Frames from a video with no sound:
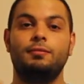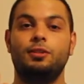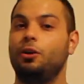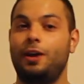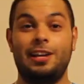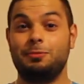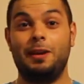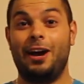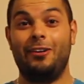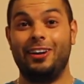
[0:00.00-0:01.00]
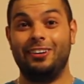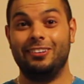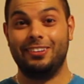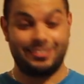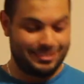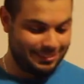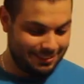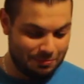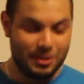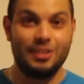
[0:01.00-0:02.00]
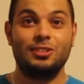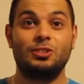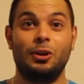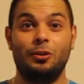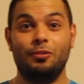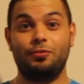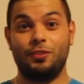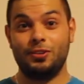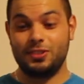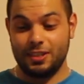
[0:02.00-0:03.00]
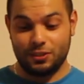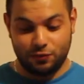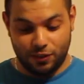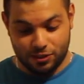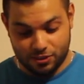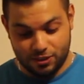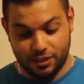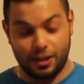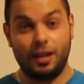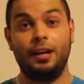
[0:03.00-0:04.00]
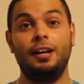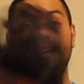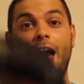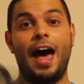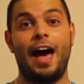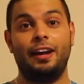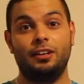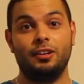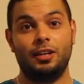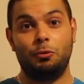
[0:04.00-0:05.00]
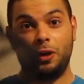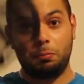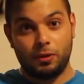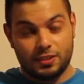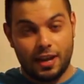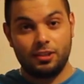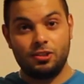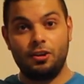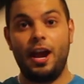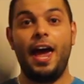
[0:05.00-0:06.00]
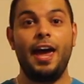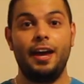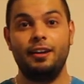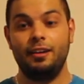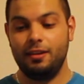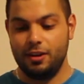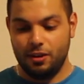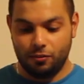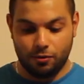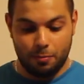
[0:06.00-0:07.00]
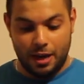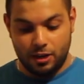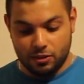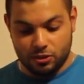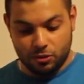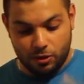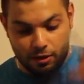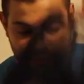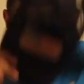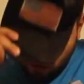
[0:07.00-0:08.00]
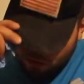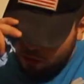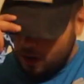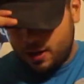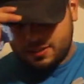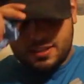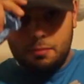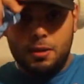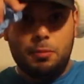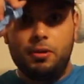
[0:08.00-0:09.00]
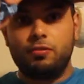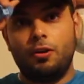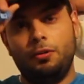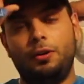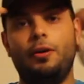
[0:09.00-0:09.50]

Don't ask me how I know this. So, first things first, you're going to need a hat. You're going to want to protect your head from any sort of Clorox that may be floating